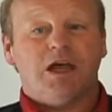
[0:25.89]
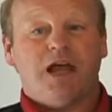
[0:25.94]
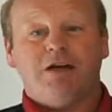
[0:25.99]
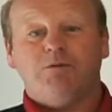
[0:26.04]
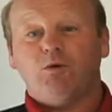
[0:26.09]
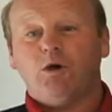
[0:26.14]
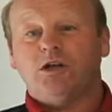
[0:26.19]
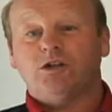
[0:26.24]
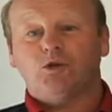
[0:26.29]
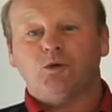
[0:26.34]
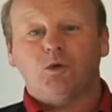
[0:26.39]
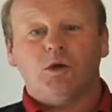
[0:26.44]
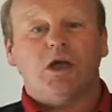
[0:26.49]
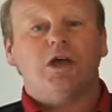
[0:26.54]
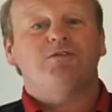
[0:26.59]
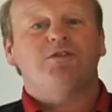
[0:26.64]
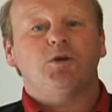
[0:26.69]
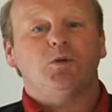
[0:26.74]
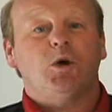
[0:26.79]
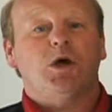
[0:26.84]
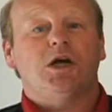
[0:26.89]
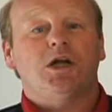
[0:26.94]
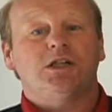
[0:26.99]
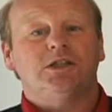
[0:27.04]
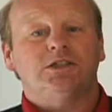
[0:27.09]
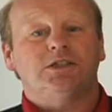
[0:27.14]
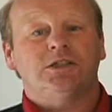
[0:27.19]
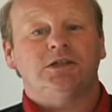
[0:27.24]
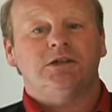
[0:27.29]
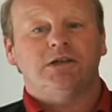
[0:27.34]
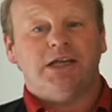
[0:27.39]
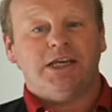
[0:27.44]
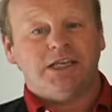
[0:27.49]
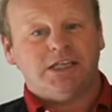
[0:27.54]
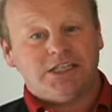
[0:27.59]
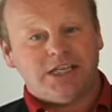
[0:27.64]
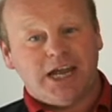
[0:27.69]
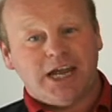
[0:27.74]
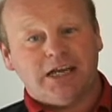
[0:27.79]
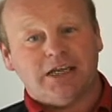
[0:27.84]
I've worked all over the world in
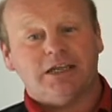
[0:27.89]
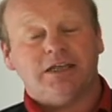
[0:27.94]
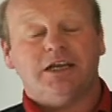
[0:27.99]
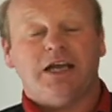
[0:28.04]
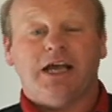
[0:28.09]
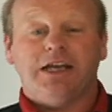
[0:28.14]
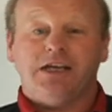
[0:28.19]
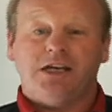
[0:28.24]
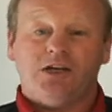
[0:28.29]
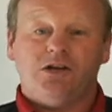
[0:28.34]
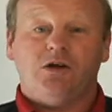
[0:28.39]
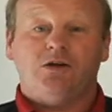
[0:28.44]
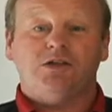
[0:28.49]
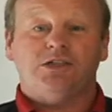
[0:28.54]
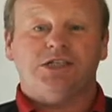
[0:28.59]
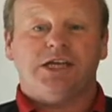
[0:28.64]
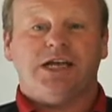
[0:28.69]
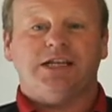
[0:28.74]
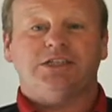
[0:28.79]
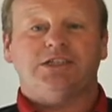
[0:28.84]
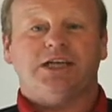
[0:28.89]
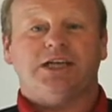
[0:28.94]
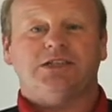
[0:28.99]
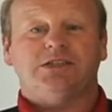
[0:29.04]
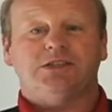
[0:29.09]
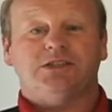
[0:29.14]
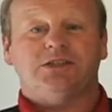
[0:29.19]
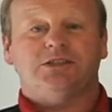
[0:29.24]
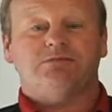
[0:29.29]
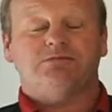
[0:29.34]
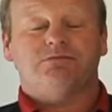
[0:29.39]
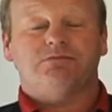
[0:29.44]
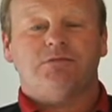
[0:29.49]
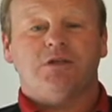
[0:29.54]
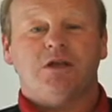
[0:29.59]
tech and in non-tech sectors.